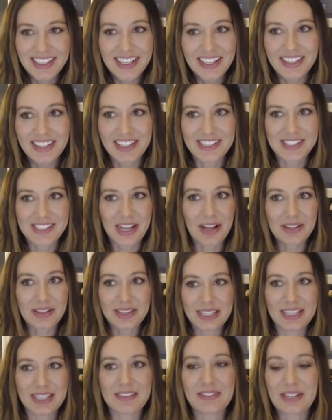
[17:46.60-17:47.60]
I'll
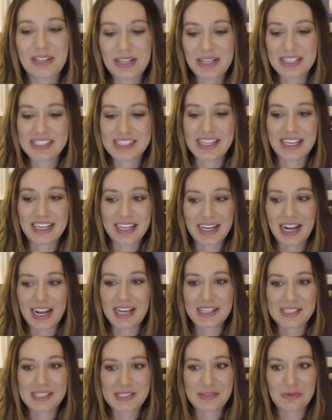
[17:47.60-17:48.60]
think of it in a second, I
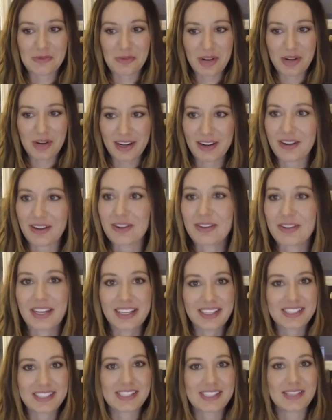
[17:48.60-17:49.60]
swear. Okay,
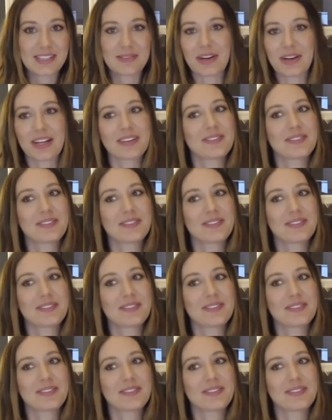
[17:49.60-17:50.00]
let's keep going.